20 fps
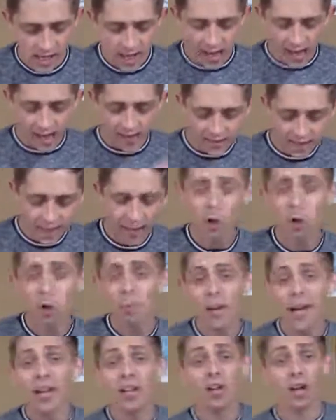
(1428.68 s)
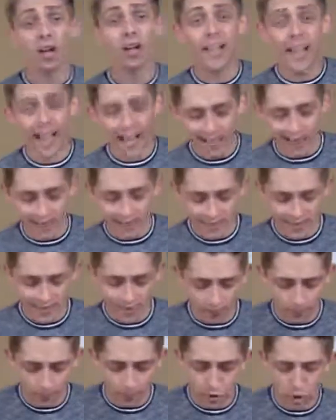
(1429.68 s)
As Hill made her
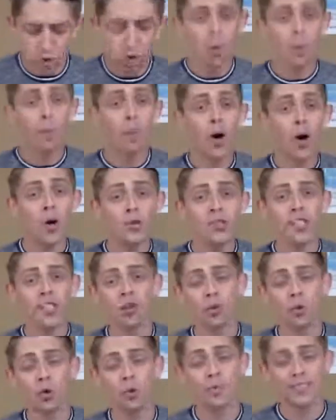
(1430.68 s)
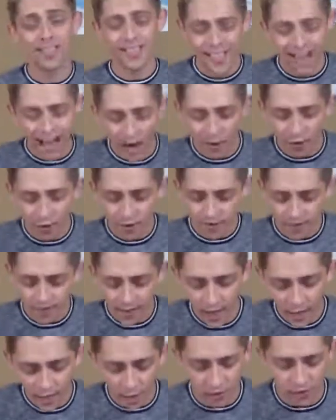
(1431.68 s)
case, two opposing groups gathered
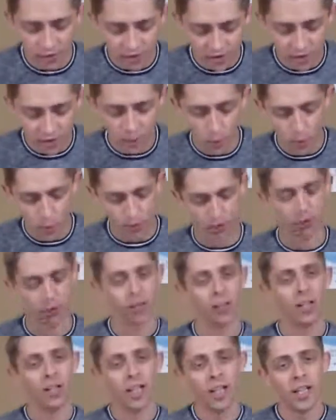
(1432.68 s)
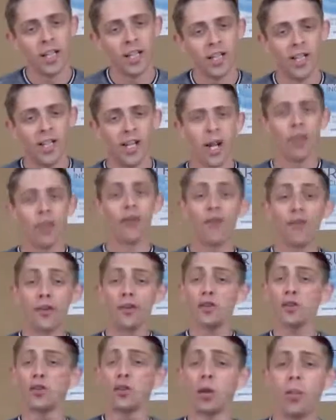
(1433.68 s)
together to support her. The
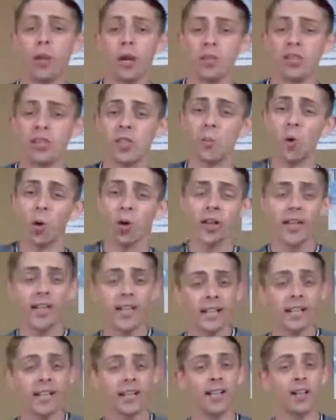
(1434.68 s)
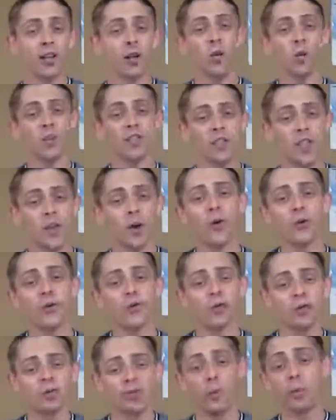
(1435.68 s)
first group that was supporting Anita Hill was those
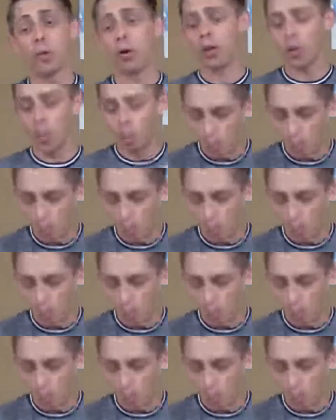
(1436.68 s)
who supported